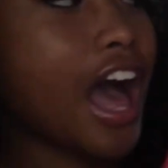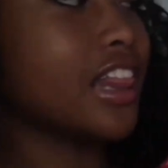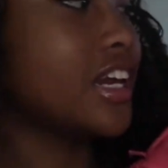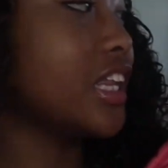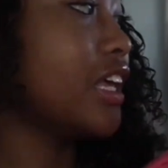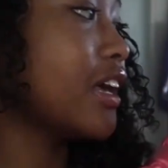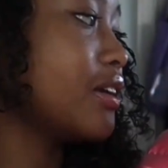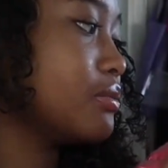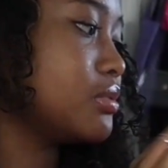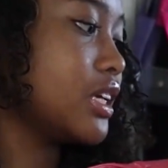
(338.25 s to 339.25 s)
I literally
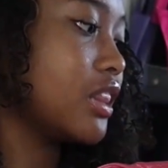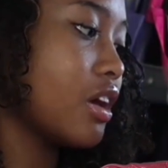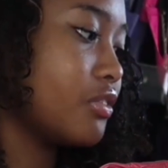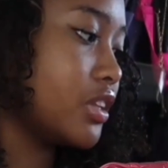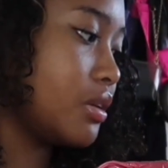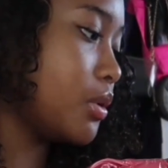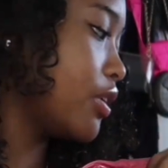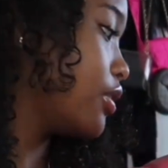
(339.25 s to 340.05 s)
am in love with it, bro.